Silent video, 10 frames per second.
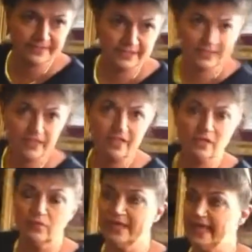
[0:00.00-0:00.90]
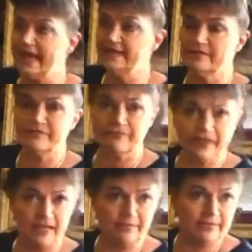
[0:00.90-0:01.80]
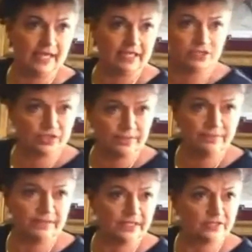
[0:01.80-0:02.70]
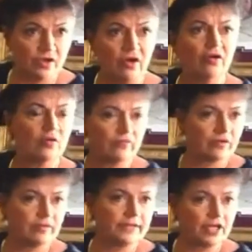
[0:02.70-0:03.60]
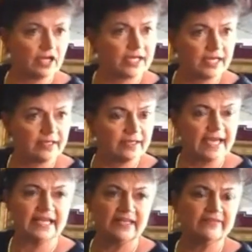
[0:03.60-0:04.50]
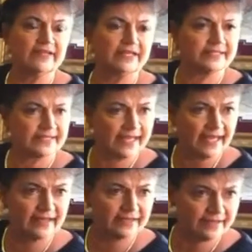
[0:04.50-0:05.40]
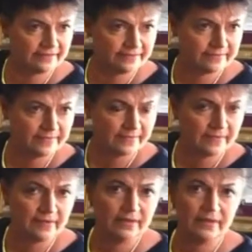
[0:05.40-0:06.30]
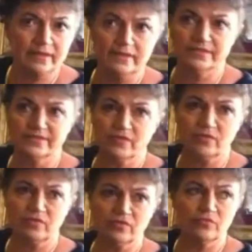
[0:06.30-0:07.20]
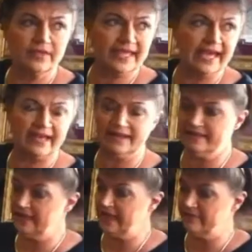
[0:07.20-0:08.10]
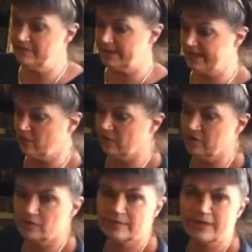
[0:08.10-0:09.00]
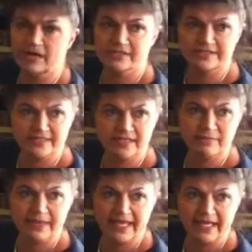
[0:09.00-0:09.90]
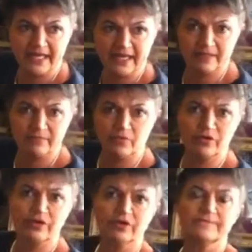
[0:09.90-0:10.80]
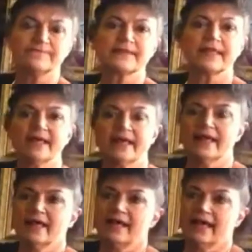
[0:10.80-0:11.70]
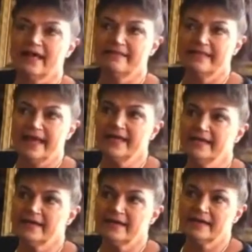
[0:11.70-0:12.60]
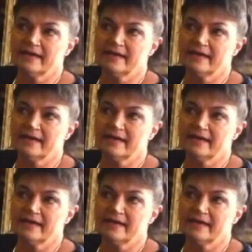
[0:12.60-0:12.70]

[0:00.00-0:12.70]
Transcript: busy, we had to frame and ship these all over America and even into Canada. So we had, and then everybody ordered Remarks, the little painting on the border. And then,